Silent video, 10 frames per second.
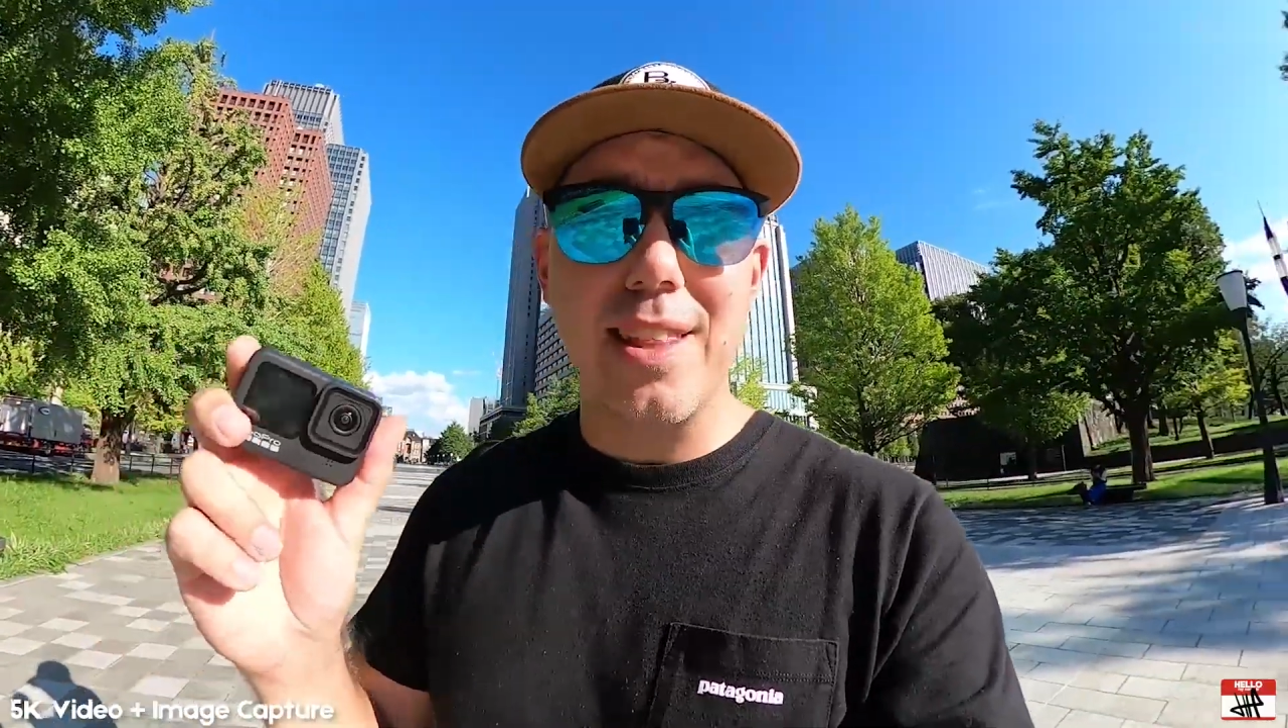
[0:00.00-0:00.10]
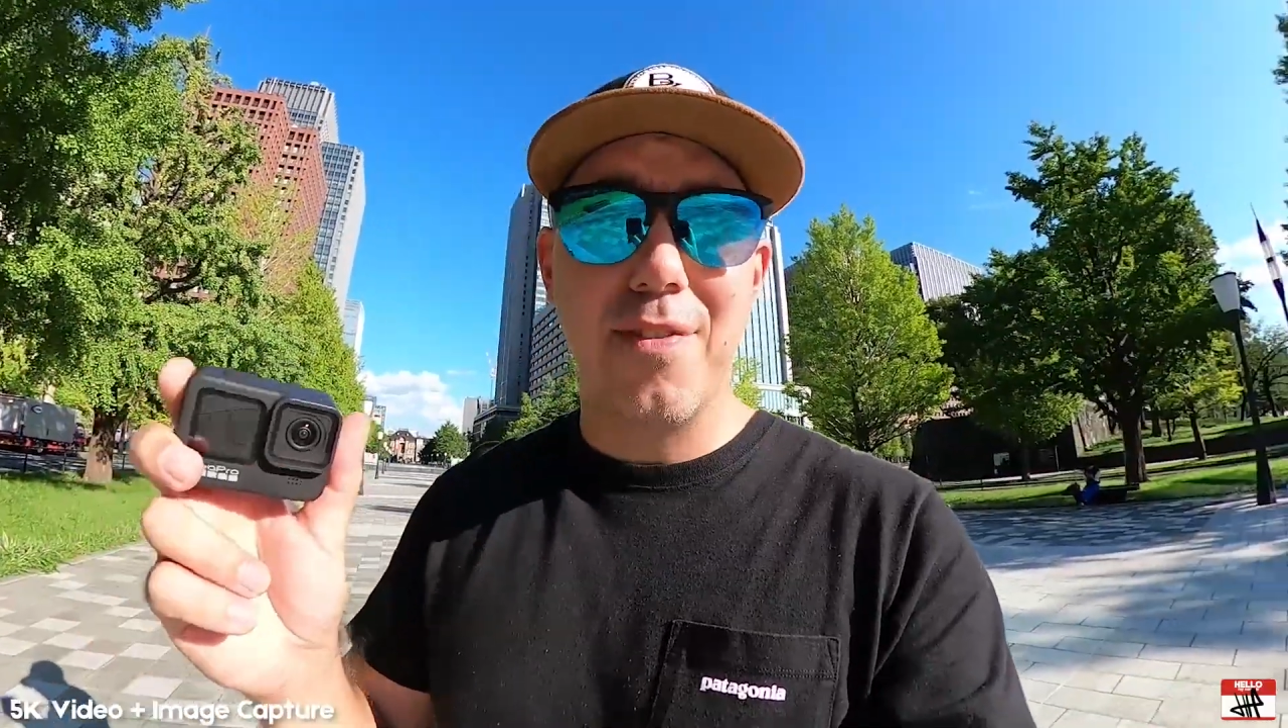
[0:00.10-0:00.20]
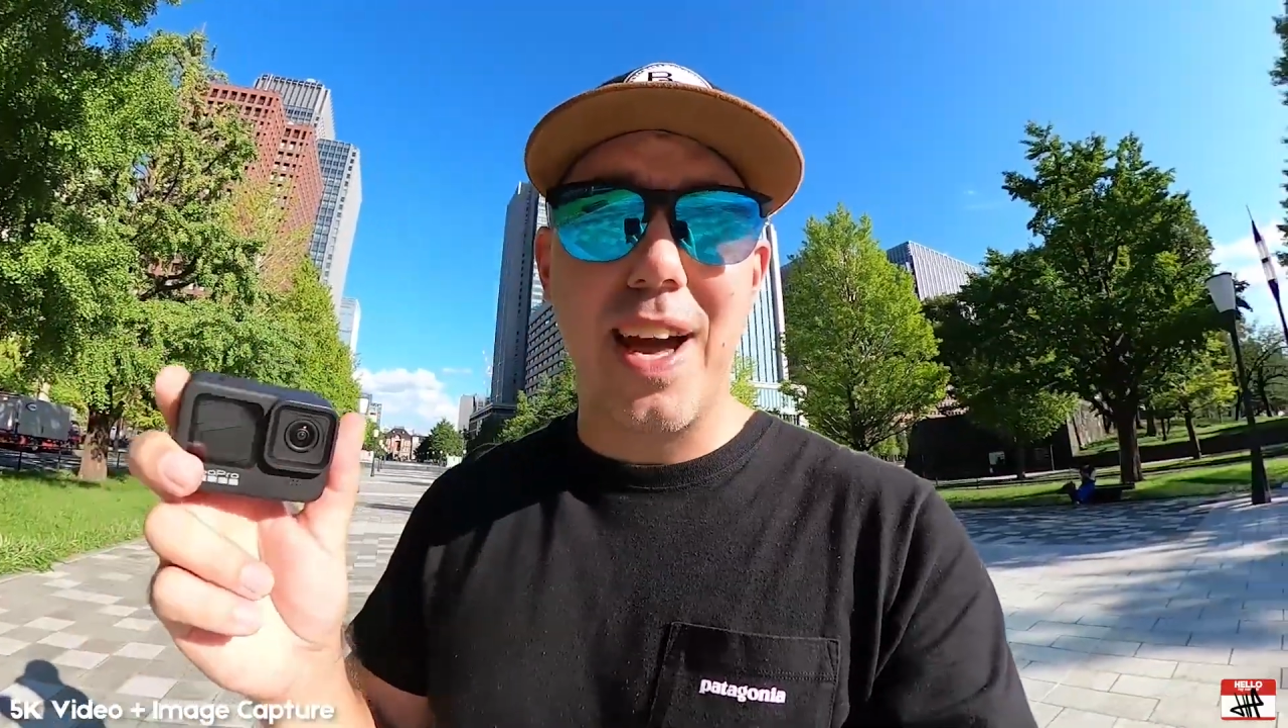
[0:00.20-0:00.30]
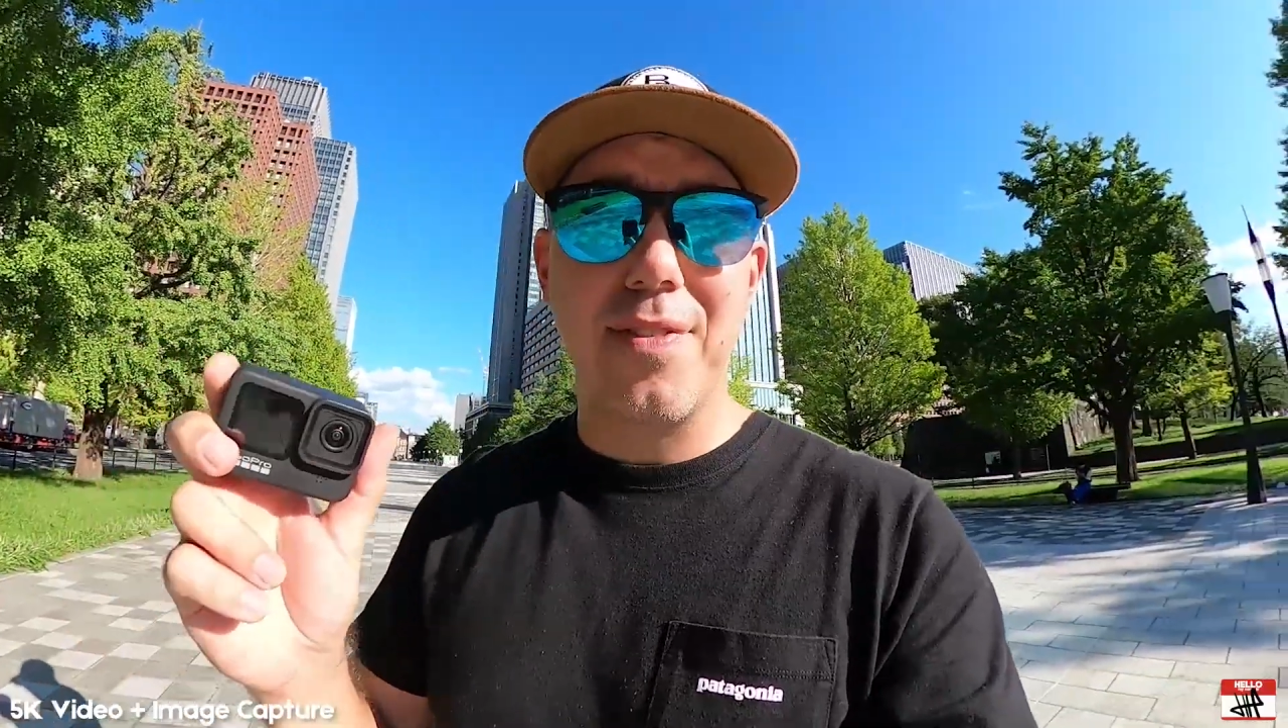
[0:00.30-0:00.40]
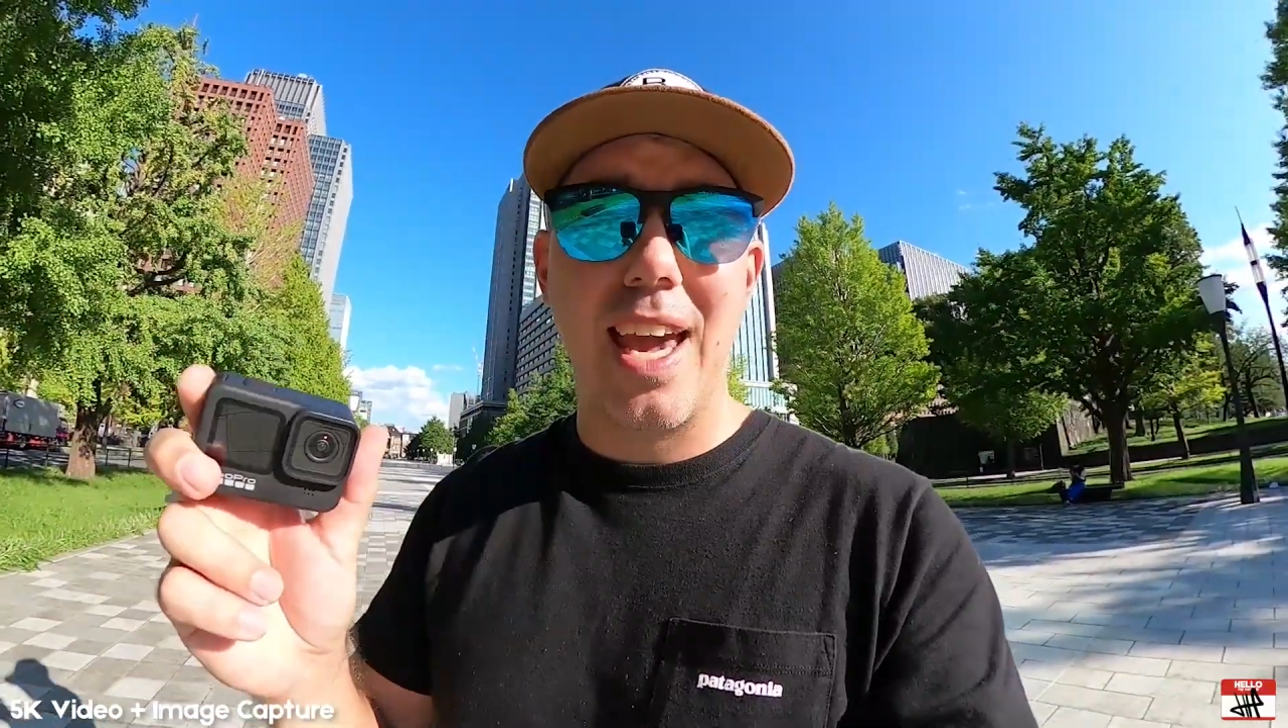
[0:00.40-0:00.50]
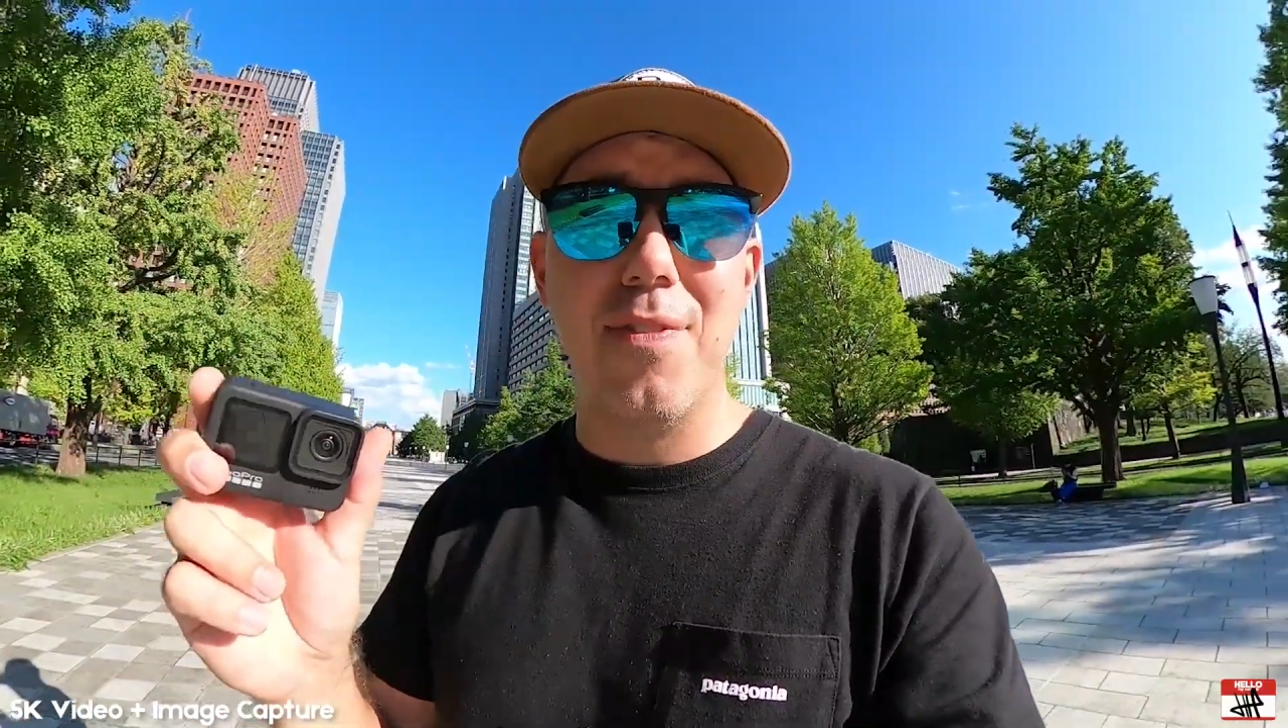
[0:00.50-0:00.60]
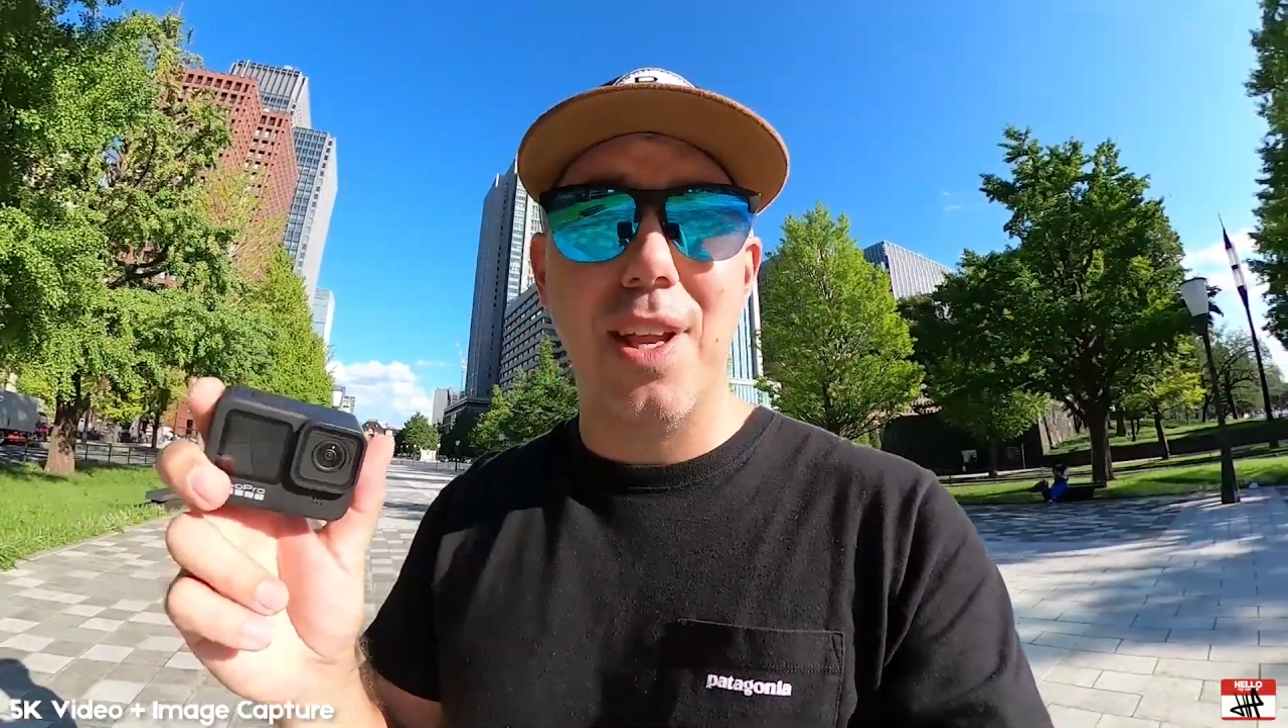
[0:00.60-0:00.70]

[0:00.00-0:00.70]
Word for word: take the 5K